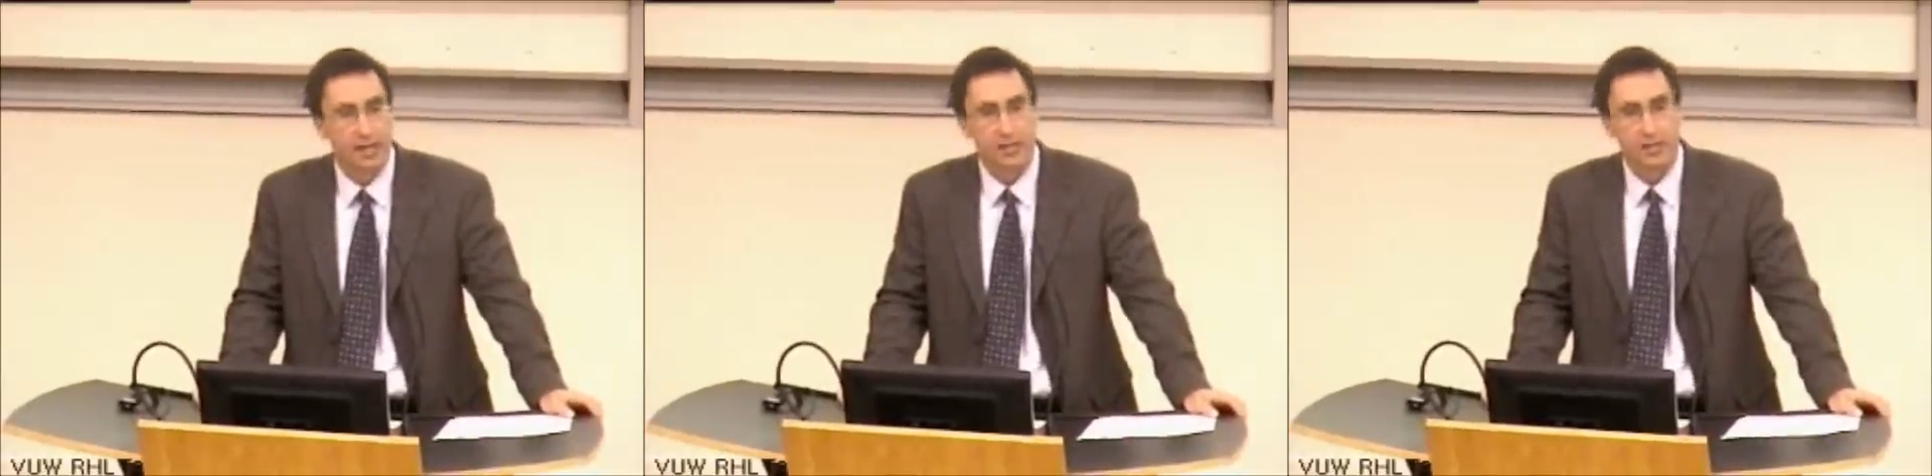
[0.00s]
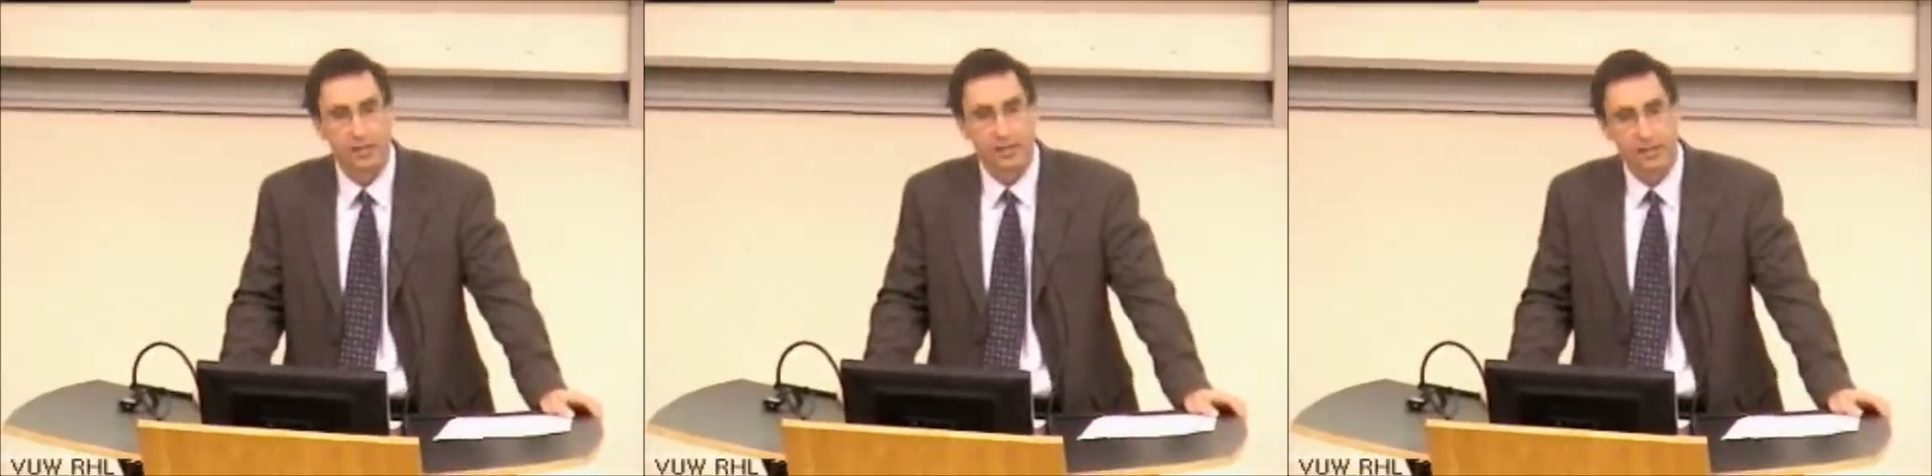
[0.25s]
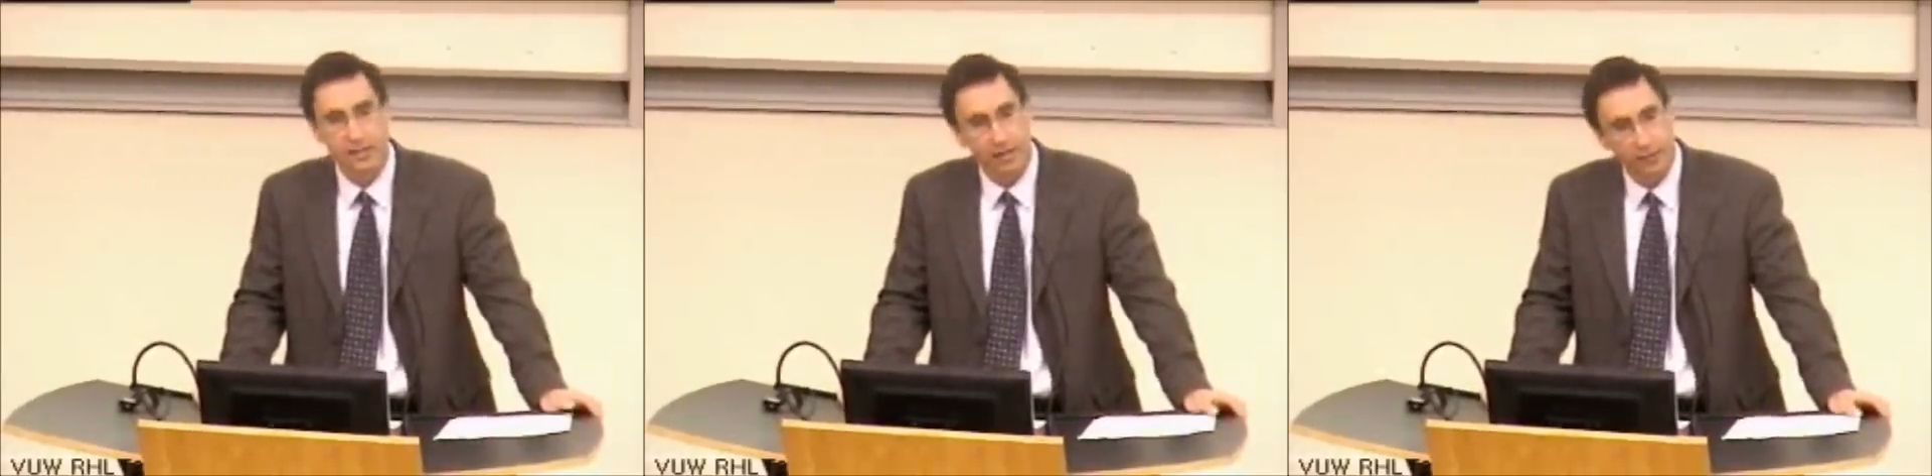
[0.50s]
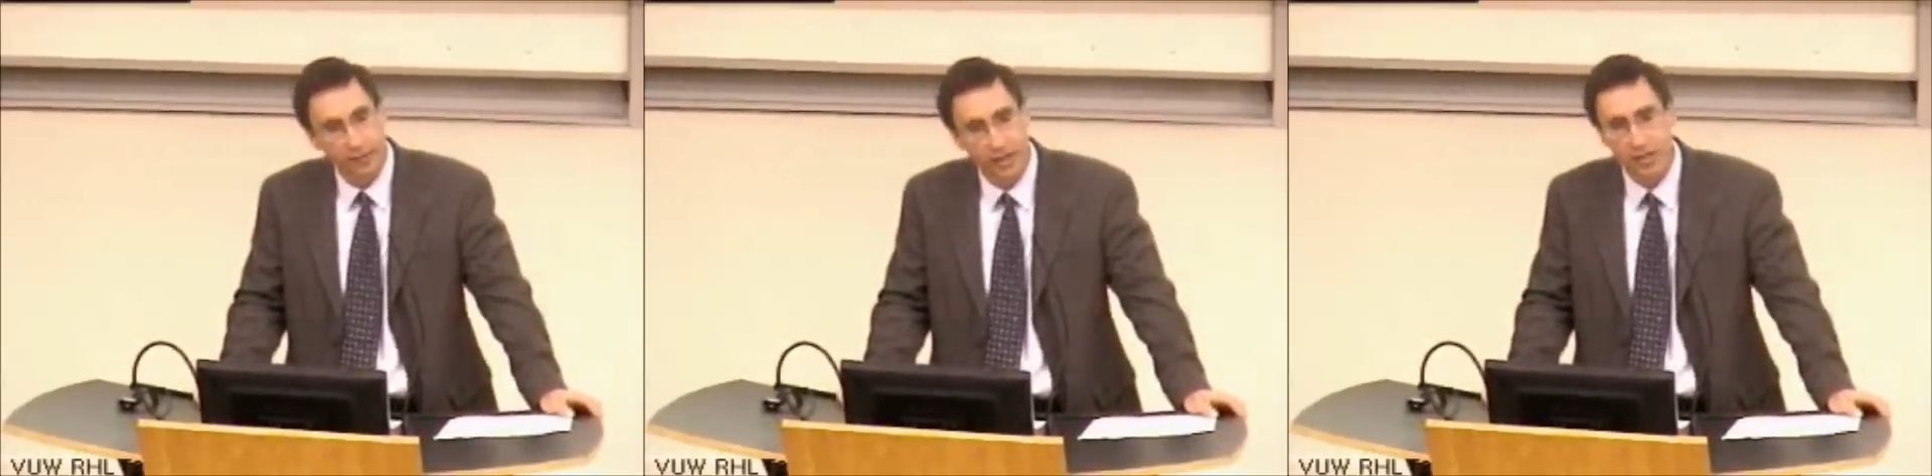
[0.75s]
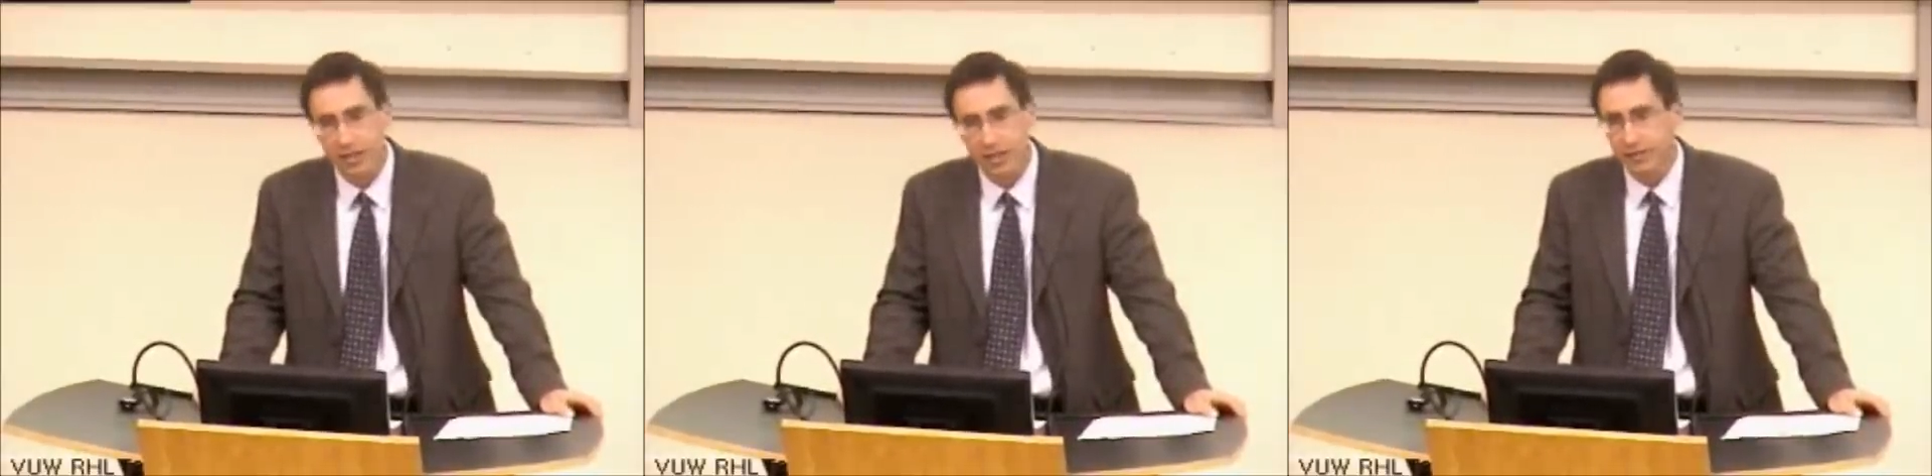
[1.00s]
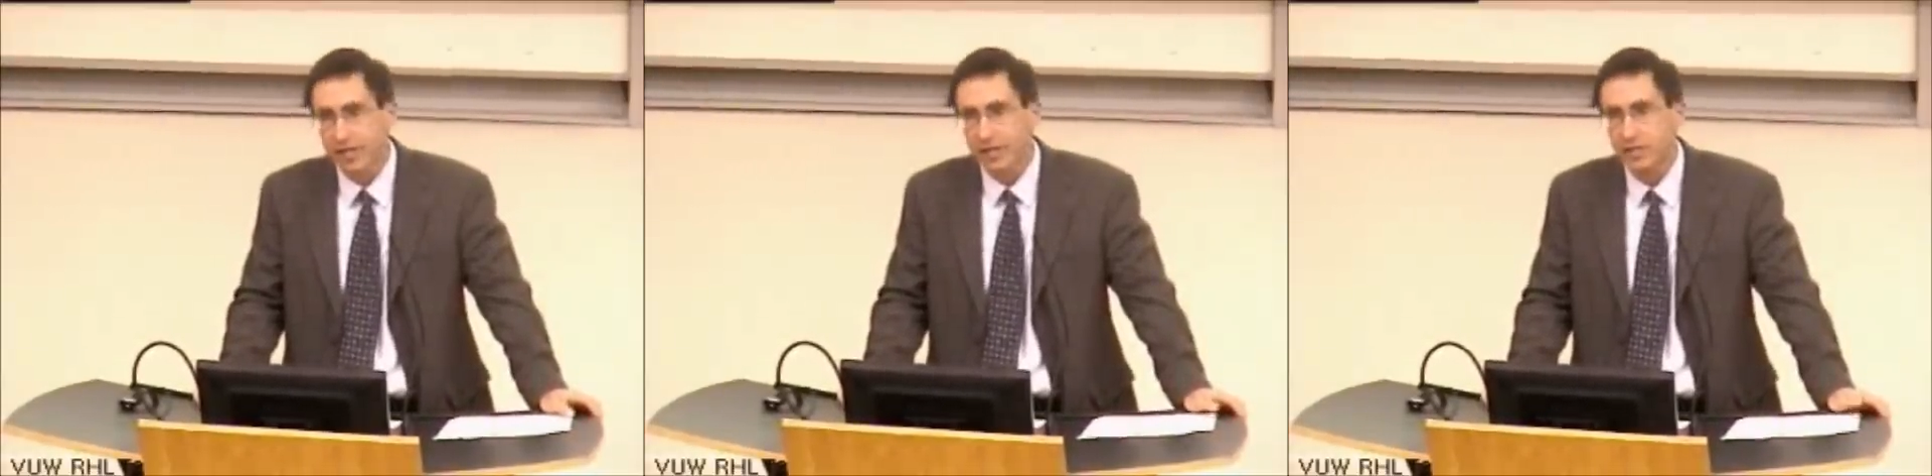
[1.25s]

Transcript: And so the salvation of the